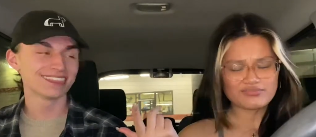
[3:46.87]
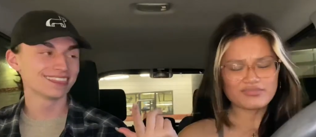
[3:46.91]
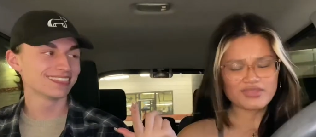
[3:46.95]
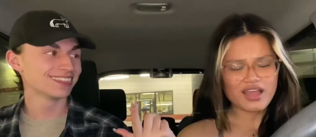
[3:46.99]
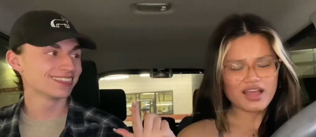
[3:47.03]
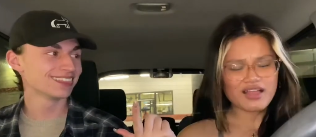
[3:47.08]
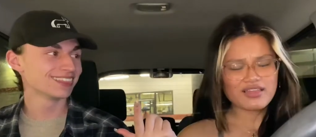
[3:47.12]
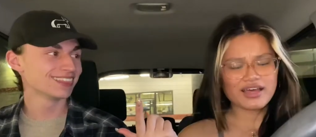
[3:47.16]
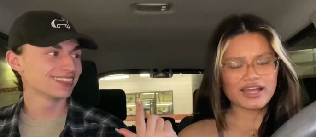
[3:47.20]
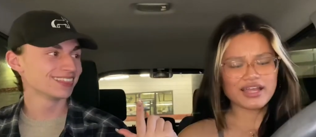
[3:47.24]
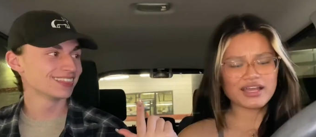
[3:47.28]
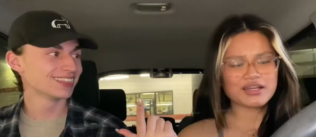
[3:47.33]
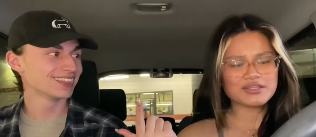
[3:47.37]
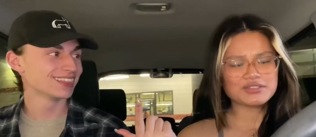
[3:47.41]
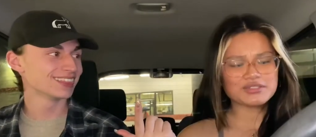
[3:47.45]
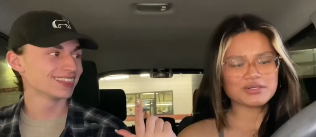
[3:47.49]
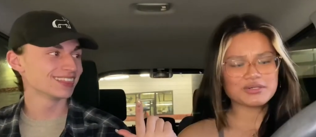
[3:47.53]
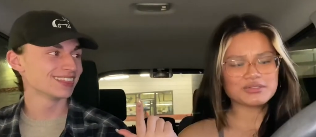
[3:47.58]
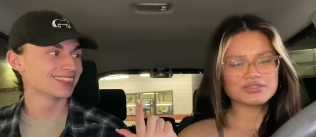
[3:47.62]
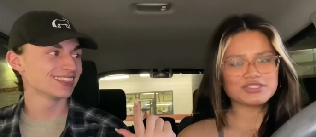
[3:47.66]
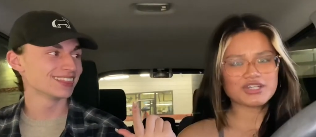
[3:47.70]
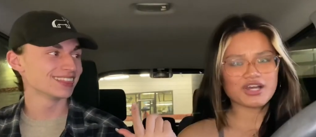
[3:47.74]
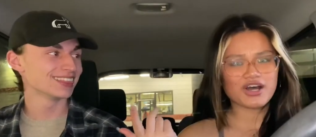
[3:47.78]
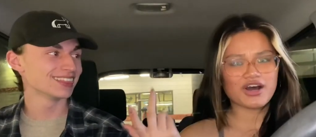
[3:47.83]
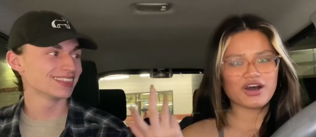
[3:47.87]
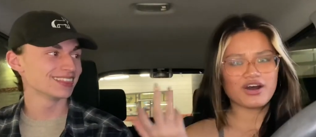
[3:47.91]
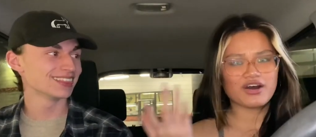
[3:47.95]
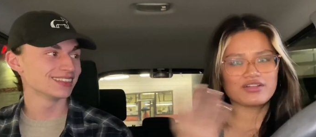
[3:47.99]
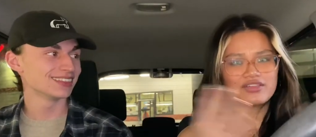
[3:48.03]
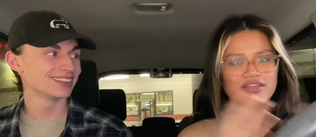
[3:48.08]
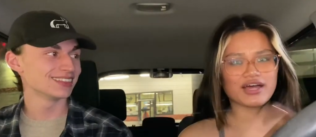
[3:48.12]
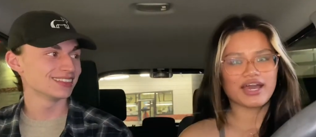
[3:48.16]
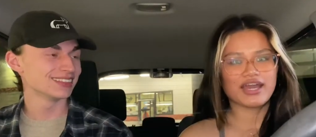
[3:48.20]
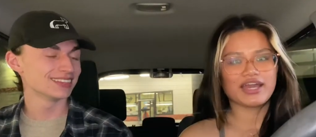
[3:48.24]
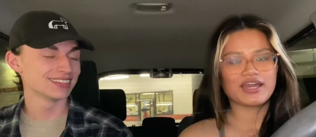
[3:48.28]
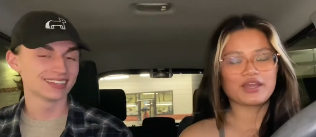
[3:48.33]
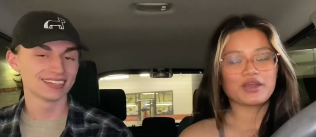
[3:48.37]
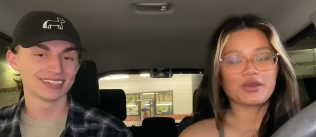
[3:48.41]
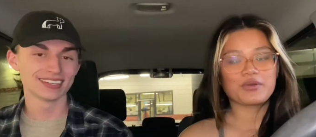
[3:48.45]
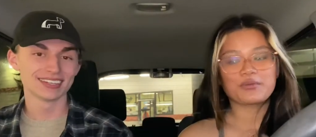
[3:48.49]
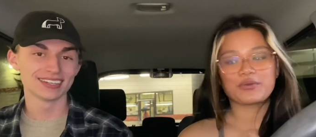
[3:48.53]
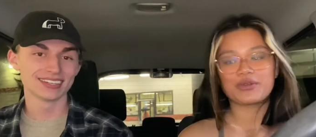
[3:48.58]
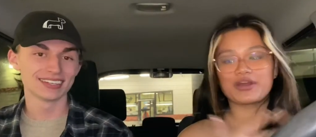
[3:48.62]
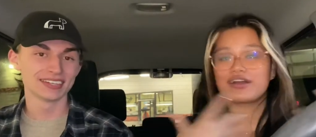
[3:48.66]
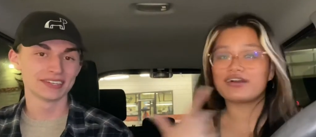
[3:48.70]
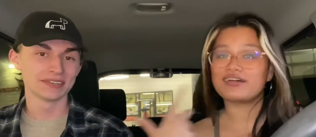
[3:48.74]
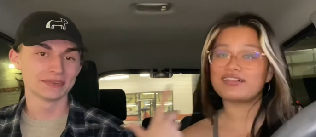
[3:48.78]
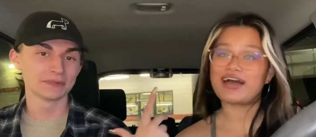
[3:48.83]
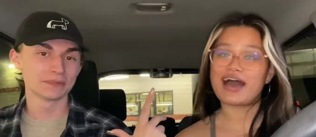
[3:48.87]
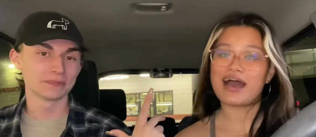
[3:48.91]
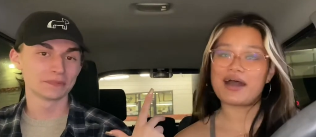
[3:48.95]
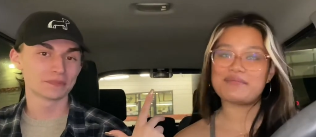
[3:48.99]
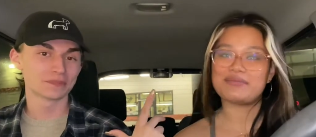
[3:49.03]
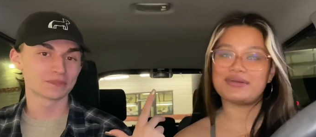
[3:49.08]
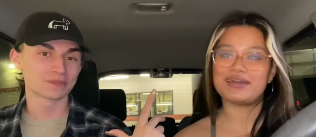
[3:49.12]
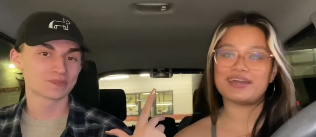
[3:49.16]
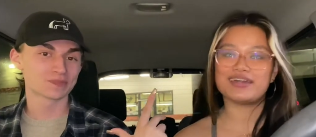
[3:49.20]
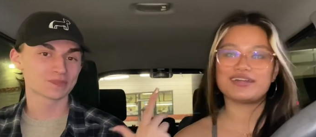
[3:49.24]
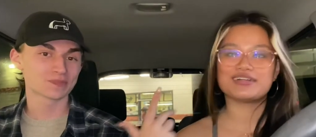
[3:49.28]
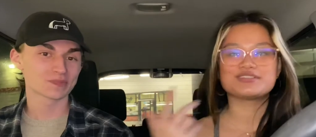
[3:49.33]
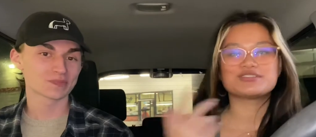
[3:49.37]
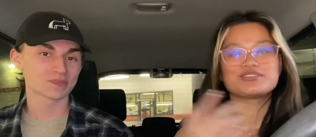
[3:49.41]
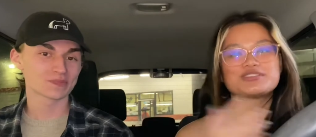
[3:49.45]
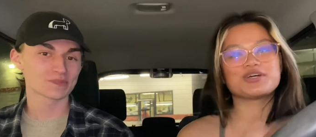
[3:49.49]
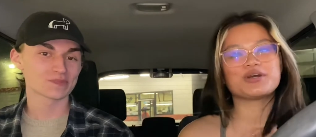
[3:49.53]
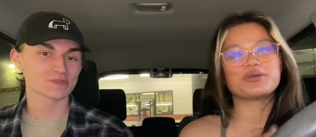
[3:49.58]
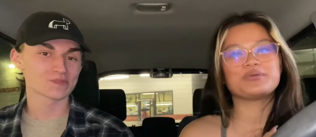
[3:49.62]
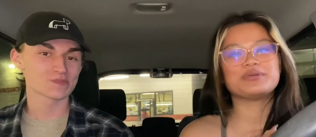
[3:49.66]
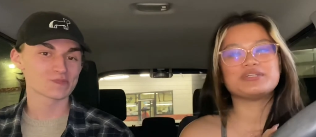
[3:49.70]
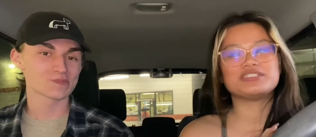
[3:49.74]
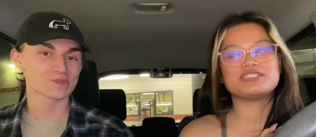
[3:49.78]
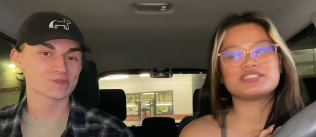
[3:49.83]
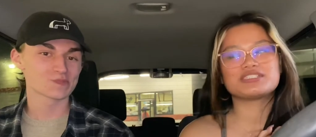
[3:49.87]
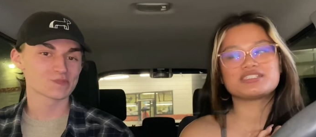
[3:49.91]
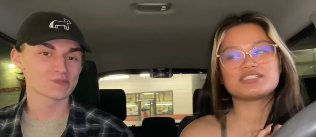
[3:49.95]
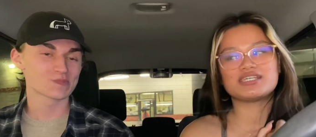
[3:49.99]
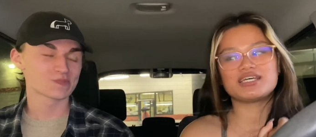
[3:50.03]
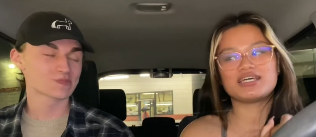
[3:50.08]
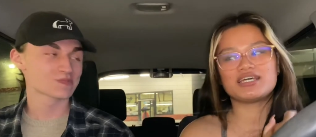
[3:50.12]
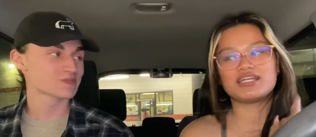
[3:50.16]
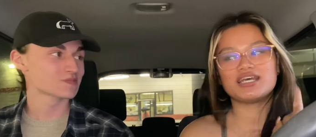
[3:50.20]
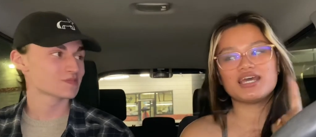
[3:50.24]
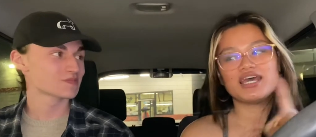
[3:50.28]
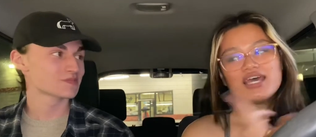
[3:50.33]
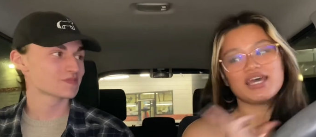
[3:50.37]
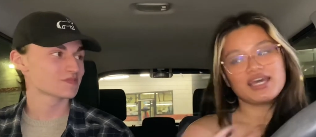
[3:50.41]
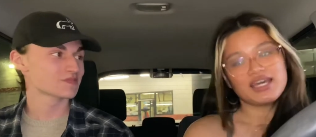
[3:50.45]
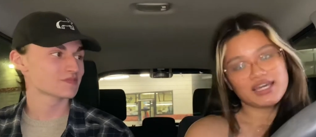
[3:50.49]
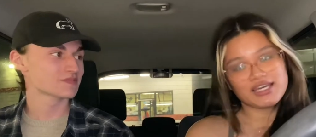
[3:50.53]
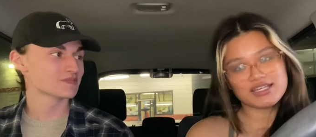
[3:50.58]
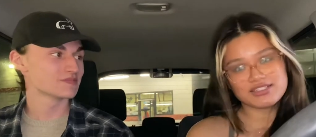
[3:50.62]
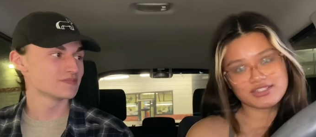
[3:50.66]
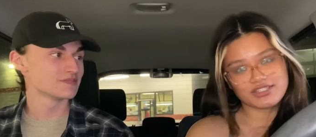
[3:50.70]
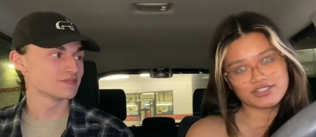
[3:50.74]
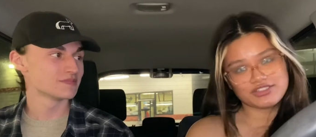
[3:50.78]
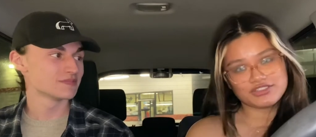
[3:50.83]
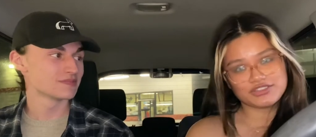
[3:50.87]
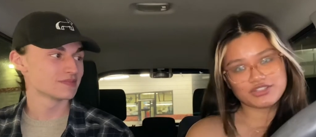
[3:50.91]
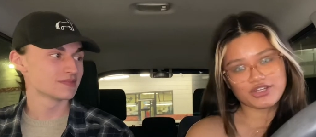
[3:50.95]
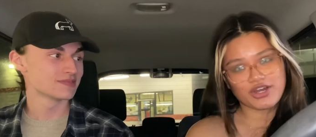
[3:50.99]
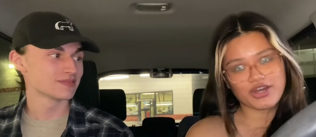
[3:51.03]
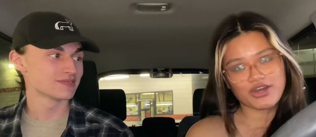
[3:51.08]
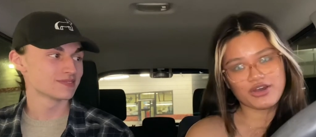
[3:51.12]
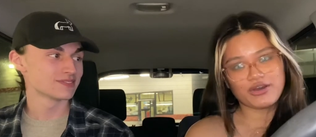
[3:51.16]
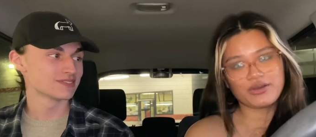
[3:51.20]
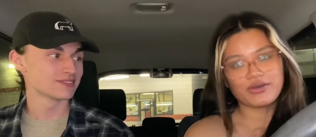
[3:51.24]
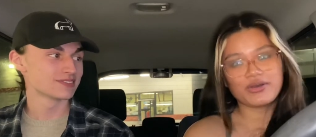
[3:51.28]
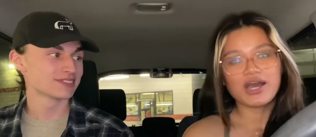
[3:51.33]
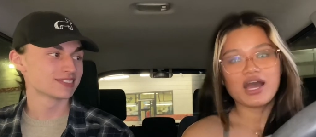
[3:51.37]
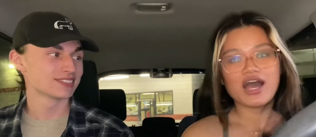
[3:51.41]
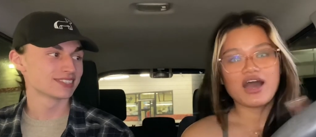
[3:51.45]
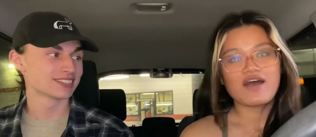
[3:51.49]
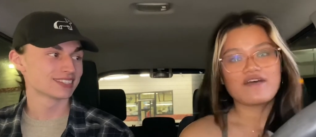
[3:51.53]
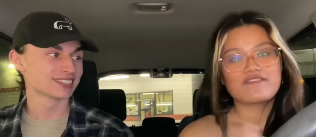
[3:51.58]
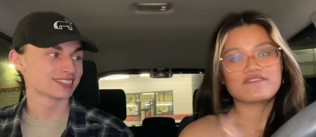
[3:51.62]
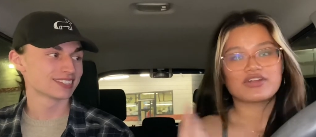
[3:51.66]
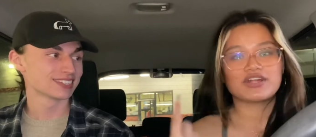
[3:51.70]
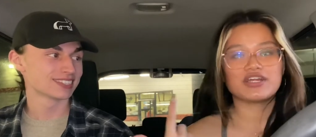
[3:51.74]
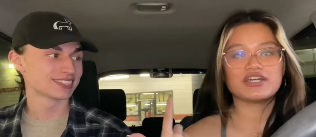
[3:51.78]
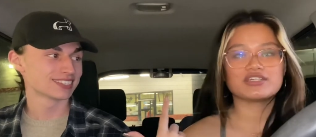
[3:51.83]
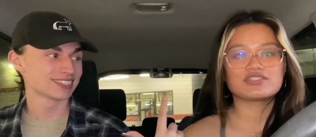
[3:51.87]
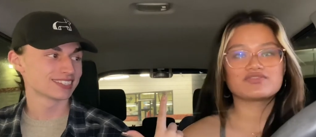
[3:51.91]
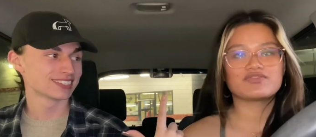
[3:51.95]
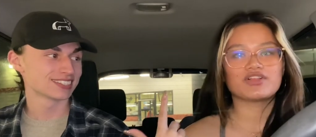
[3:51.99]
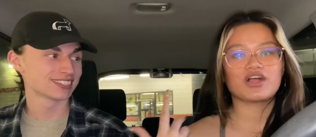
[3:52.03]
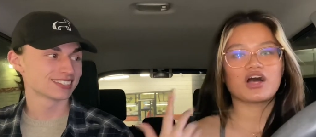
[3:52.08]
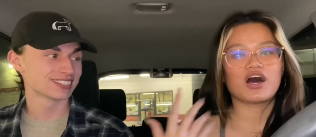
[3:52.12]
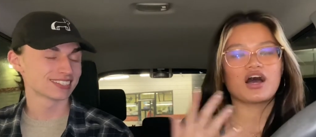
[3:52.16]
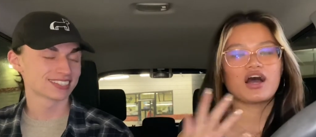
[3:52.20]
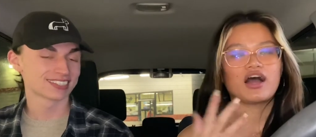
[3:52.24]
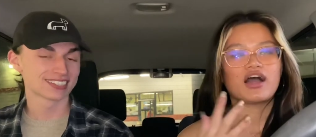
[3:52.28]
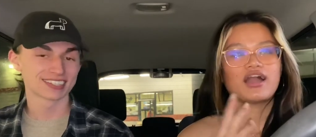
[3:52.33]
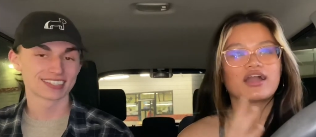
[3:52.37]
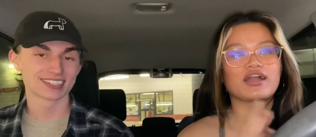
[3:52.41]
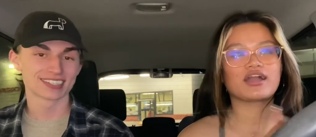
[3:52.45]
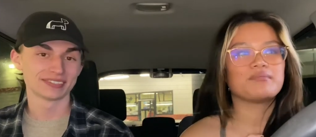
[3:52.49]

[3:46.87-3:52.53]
Speaker 1: like I told y'all, like we're collabing. So we just did his intro for his blog.